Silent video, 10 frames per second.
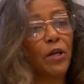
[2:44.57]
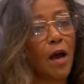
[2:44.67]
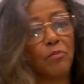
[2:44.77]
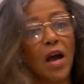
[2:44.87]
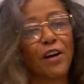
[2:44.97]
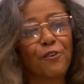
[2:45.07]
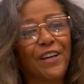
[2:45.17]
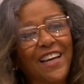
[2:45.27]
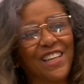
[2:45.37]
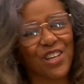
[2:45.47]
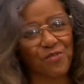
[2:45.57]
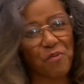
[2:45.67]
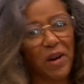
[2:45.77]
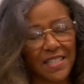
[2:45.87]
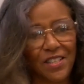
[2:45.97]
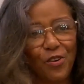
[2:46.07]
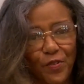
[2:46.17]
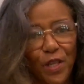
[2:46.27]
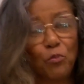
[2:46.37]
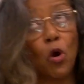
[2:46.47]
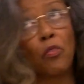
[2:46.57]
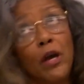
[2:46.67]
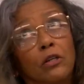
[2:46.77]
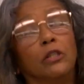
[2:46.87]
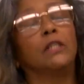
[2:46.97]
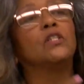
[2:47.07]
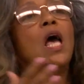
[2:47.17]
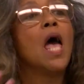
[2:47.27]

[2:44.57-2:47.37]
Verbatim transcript: but I'm not creating it for myself anymore, thank goodness.